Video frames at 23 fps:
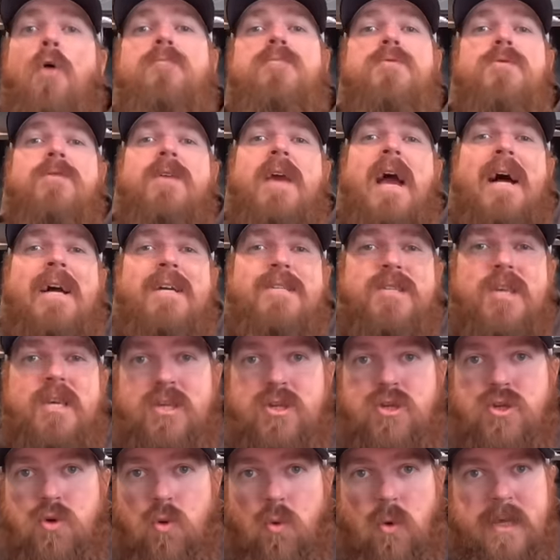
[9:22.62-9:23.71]
you guys
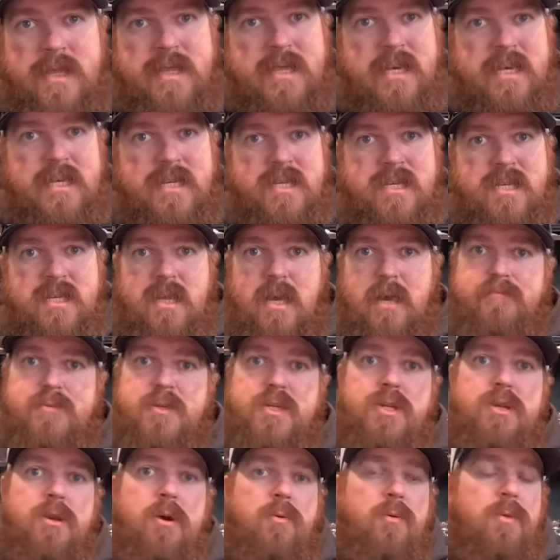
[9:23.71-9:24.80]
enjoyed these clips.
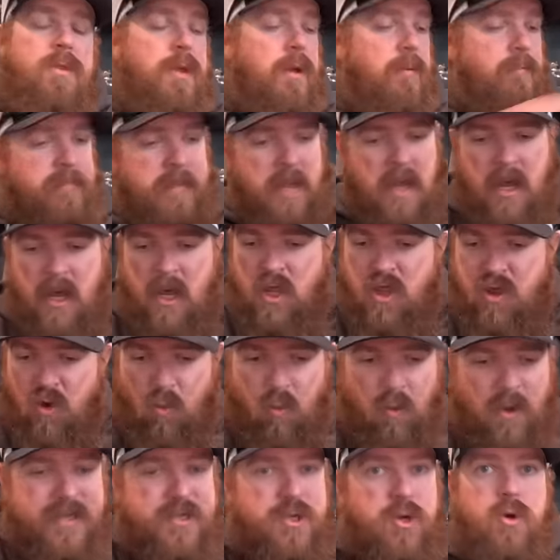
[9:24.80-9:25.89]
You know, the, the
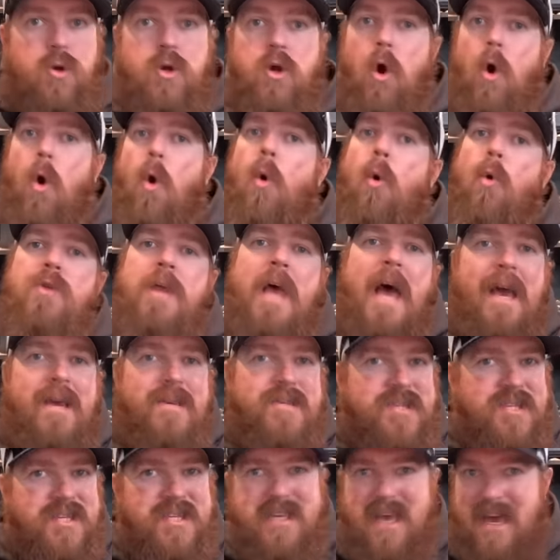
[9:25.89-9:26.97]
winter cold
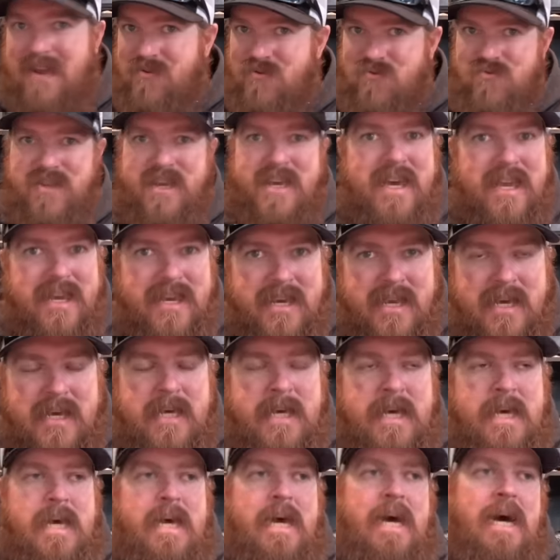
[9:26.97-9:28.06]
has settled in.
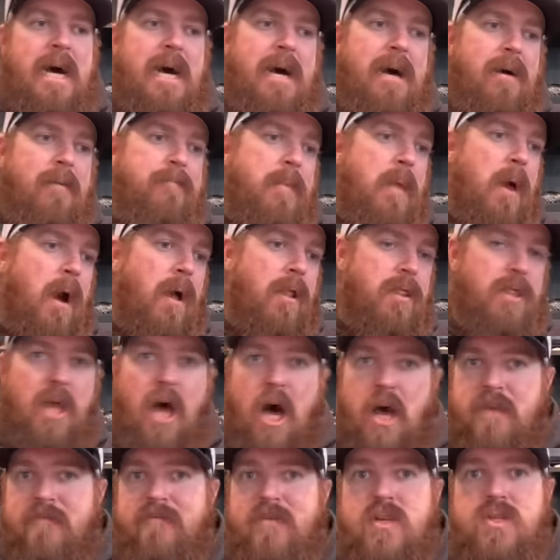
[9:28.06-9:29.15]
Uh, a
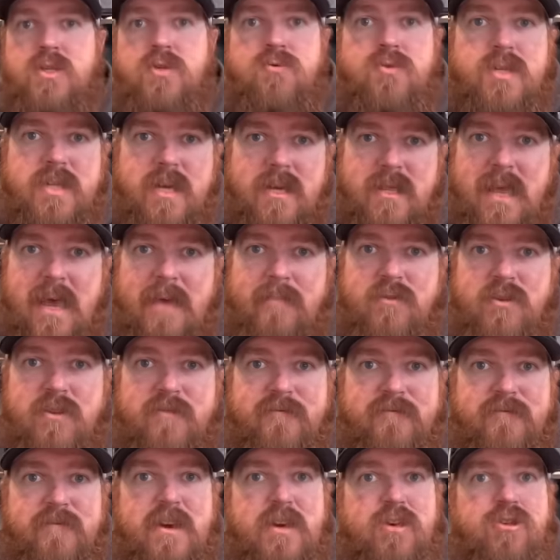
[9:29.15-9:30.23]
lot of us are still able to
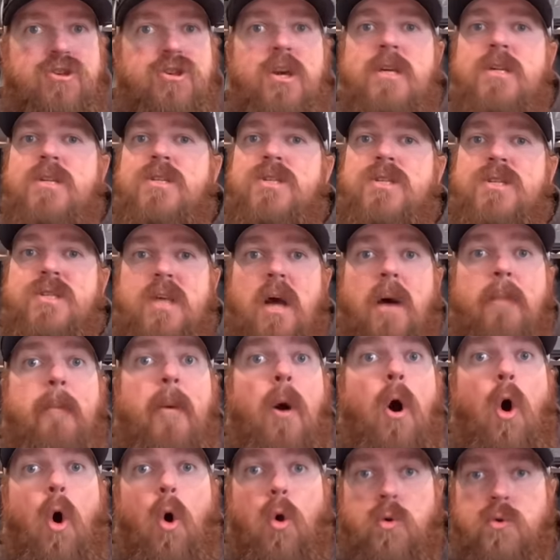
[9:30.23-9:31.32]
fish, some
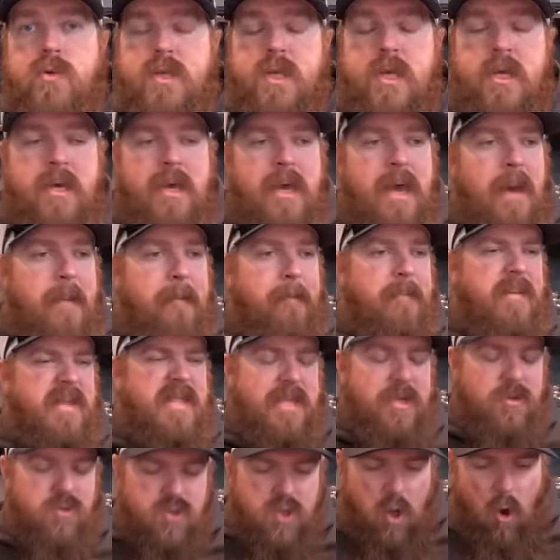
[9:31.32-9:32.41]
aren't, but
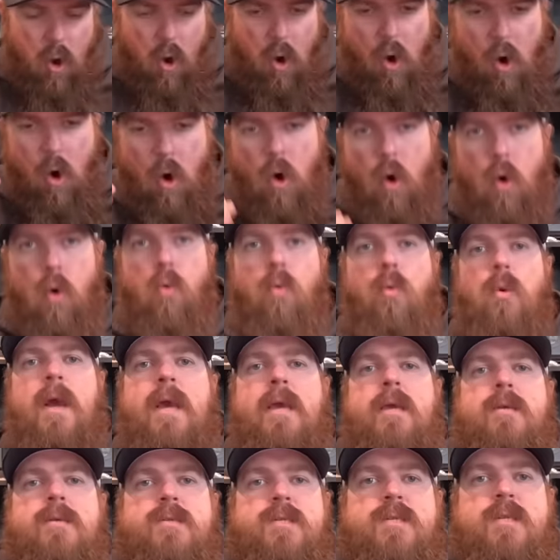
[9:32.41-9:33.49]
there's
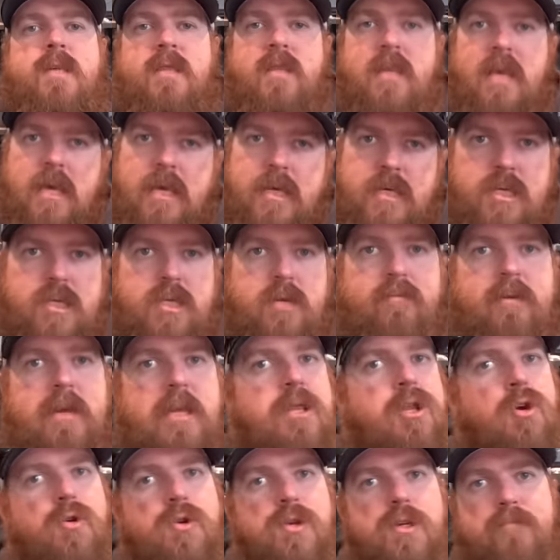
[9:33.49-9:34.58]
always things to be
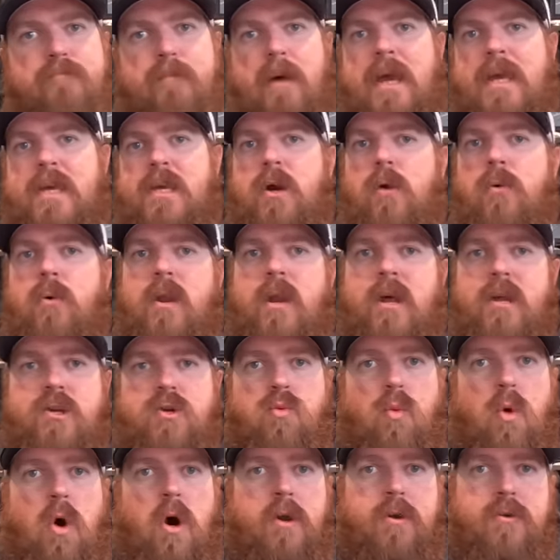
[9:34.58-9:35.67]
learned by going
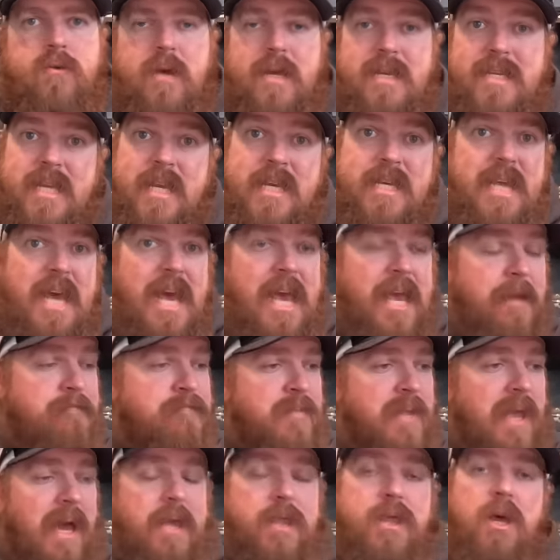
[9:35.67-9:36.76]
underwater. And today,
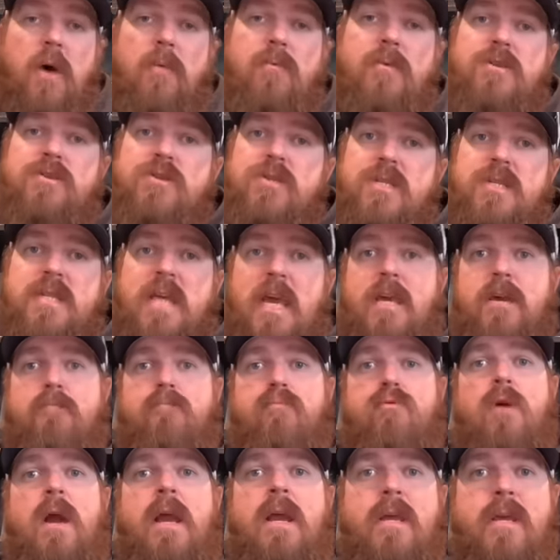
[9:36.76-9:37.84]
I thought we'd just take a
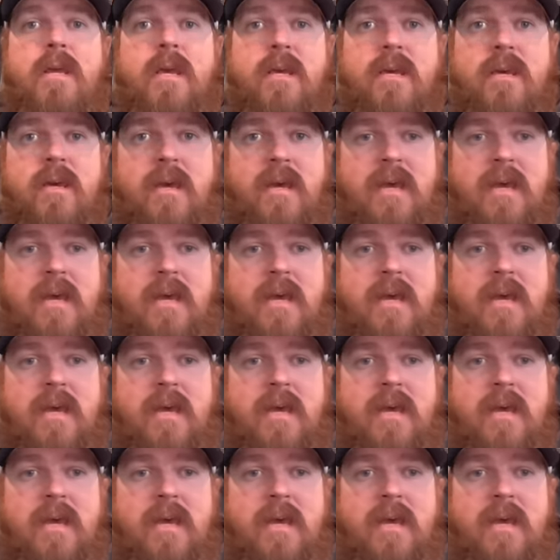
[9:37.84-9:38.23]
break.